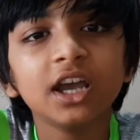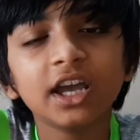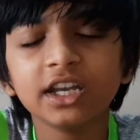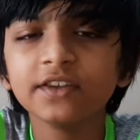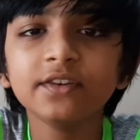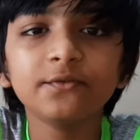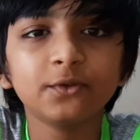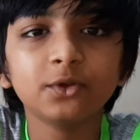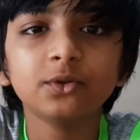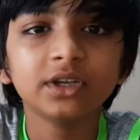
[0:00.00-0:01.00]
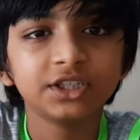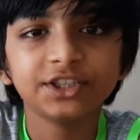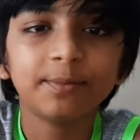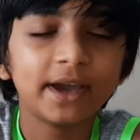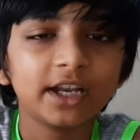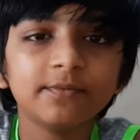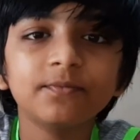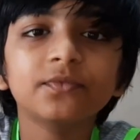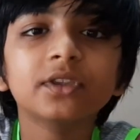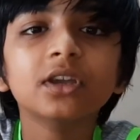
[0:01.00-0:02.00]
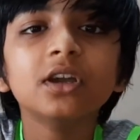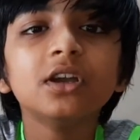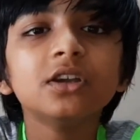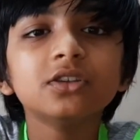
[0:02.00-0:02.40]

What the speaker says: and even few in Japan.